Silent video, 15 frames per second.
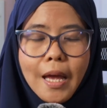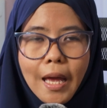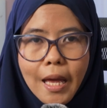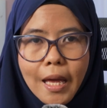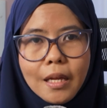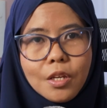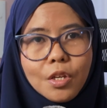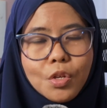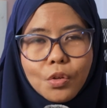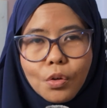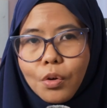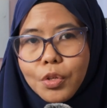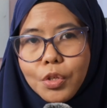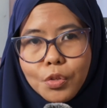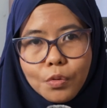and
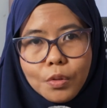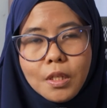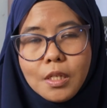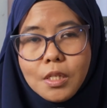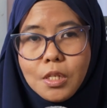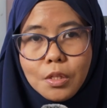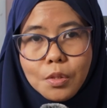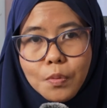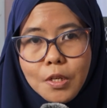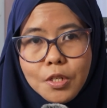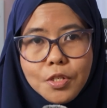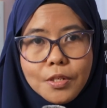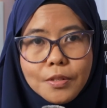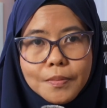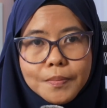your unique
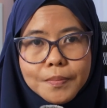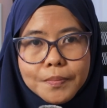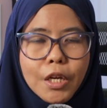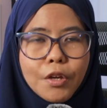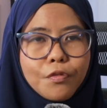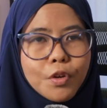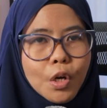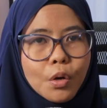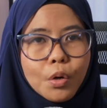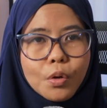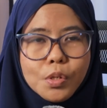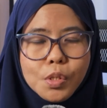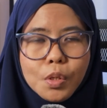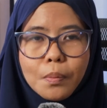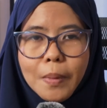situation. If you're
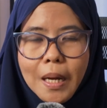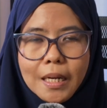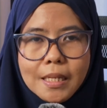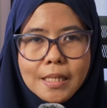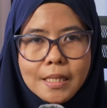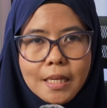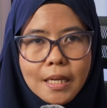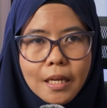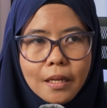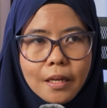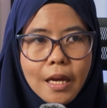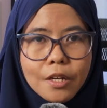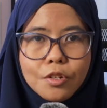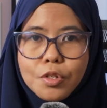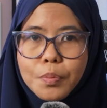also balancing
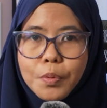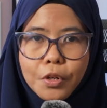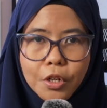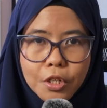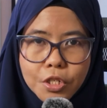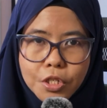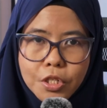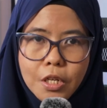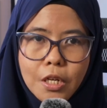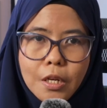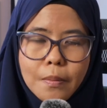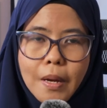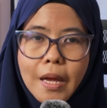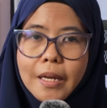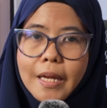
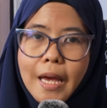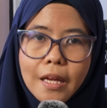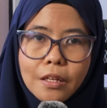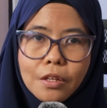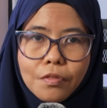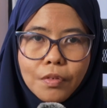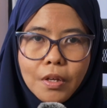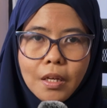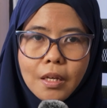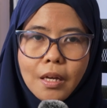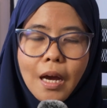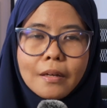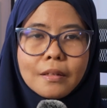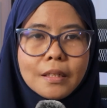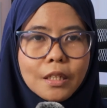entrepreneurship and caregiving,
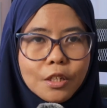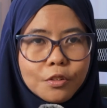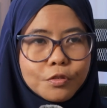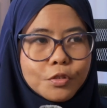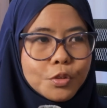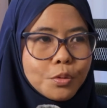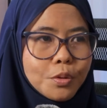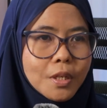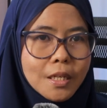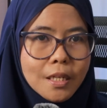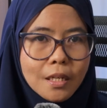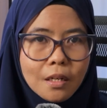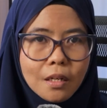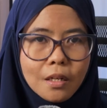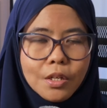I'd love to
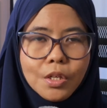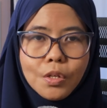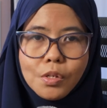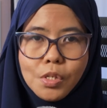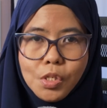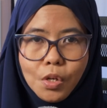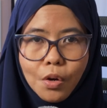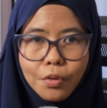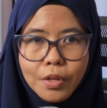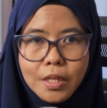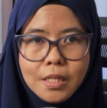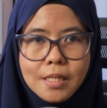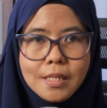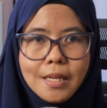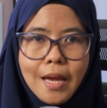hear your
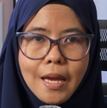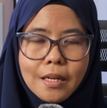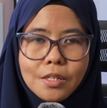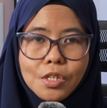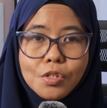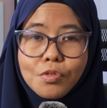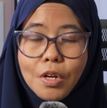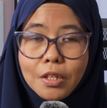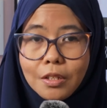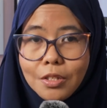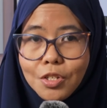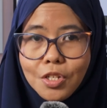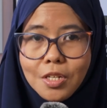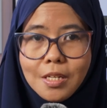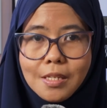stories and
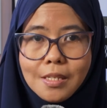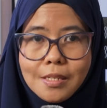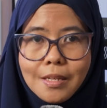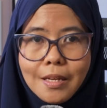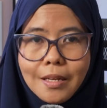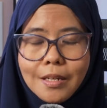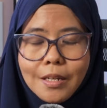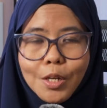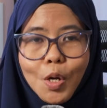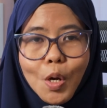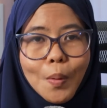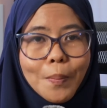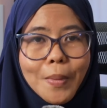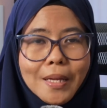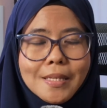strategies in the
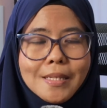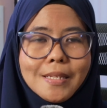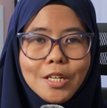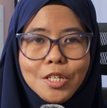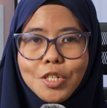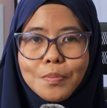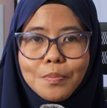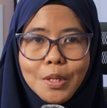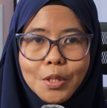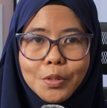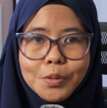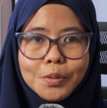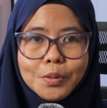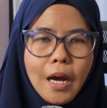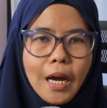comment section
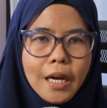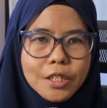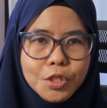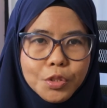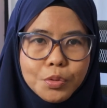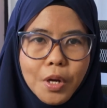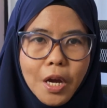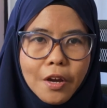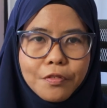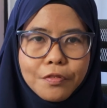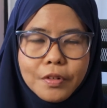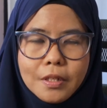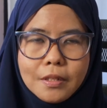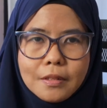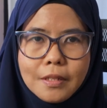below. I do have
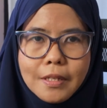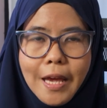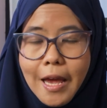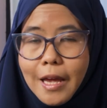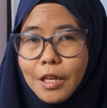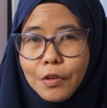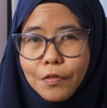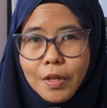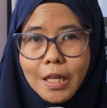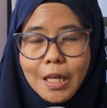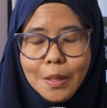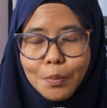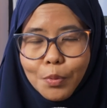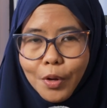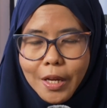a caregiving
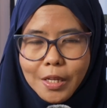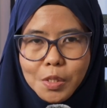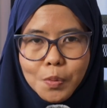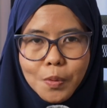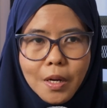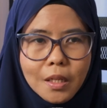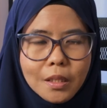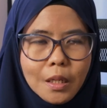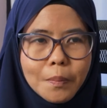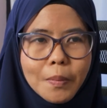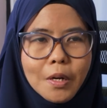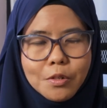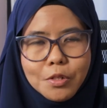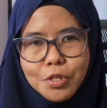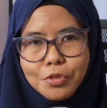ebook as well
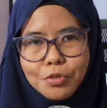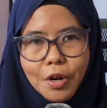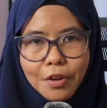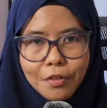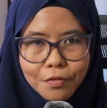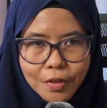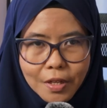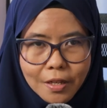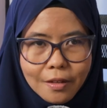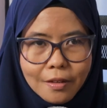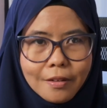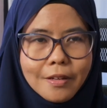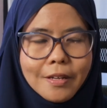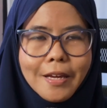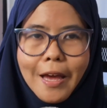about
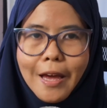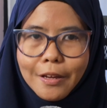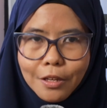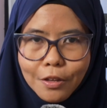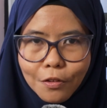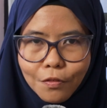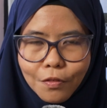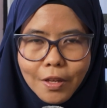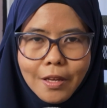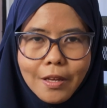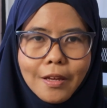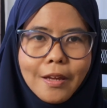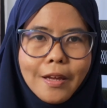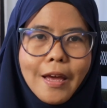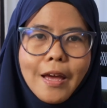thriving,
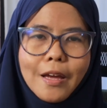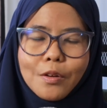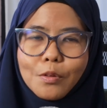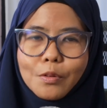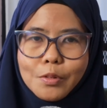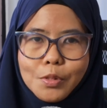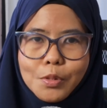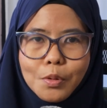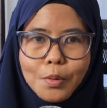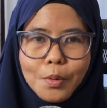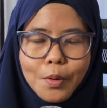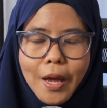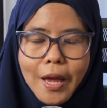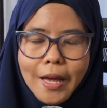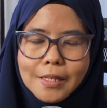caregiving, and
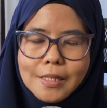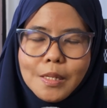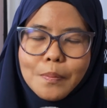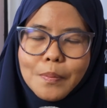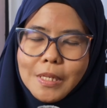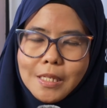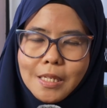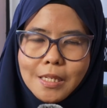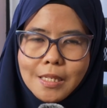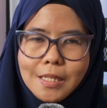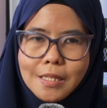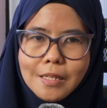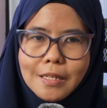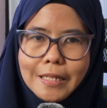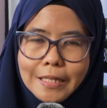also as a
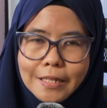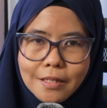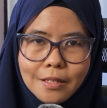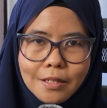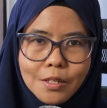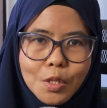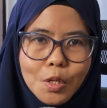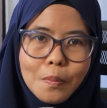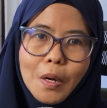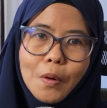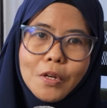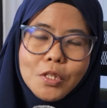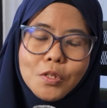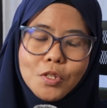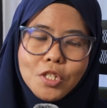business leader. You might
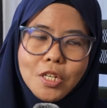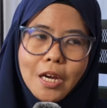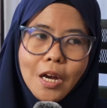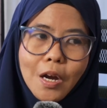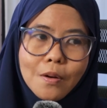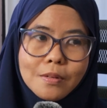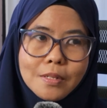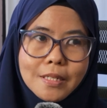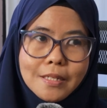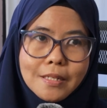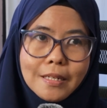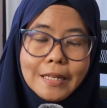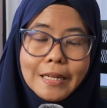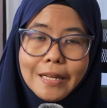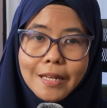want to check out the
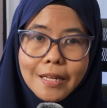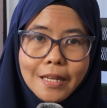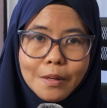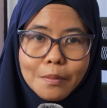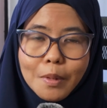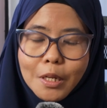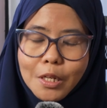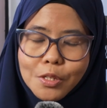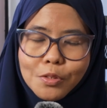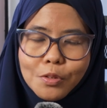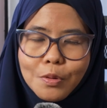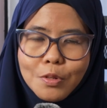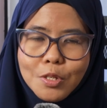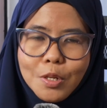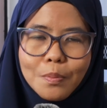link in my
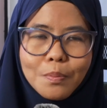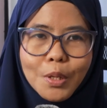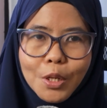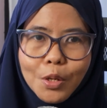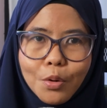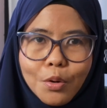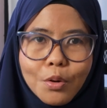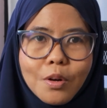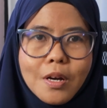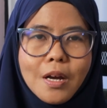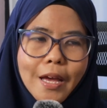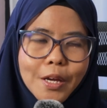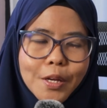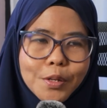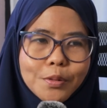description below.
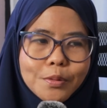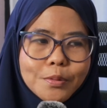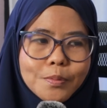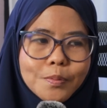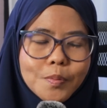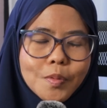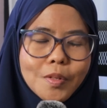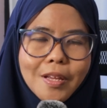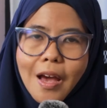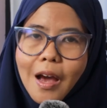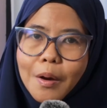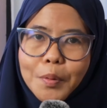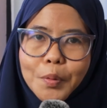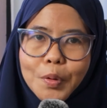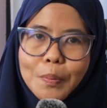And
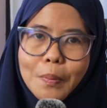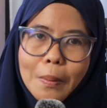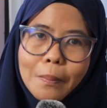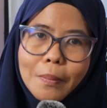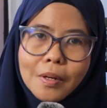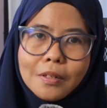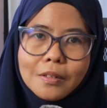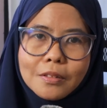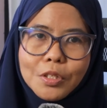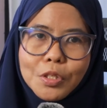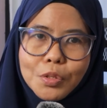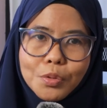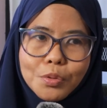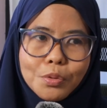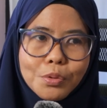yeah, remember,
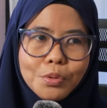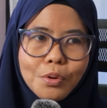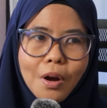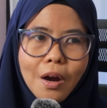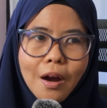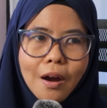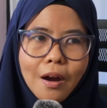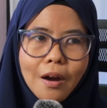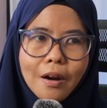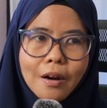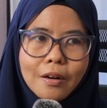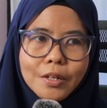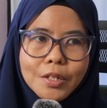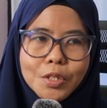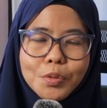you
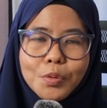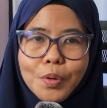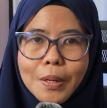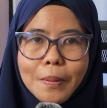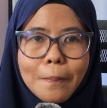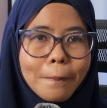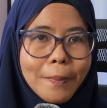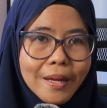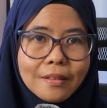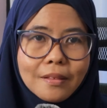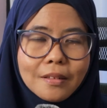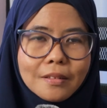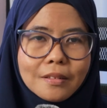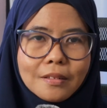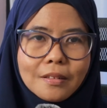are doing
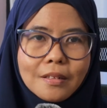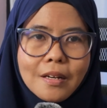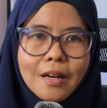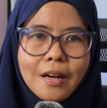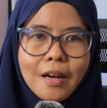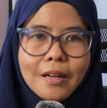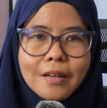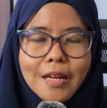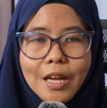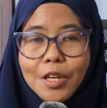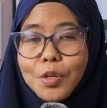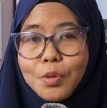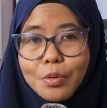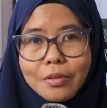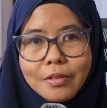better
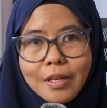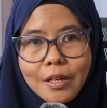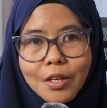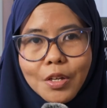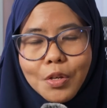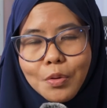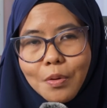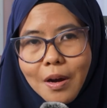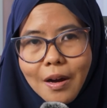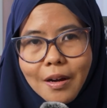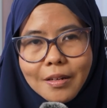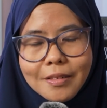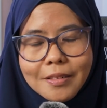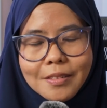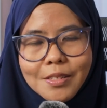than you think you
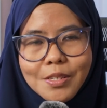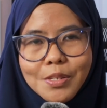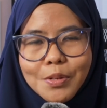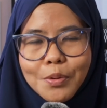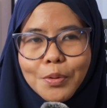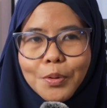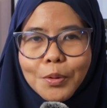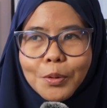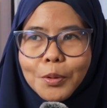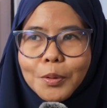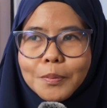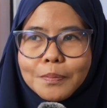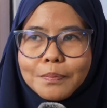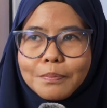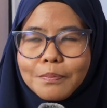are.
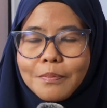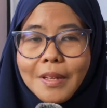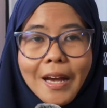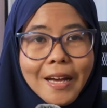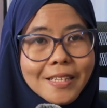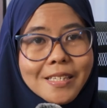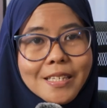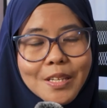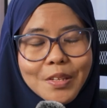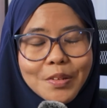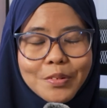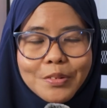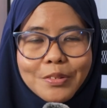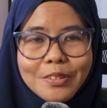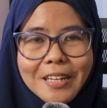So I see
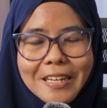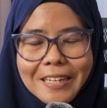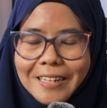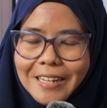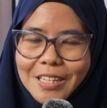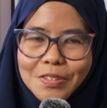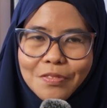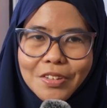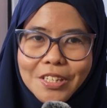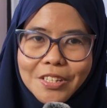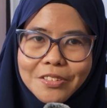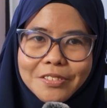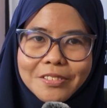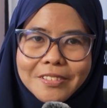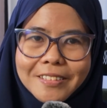you in the next
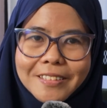video.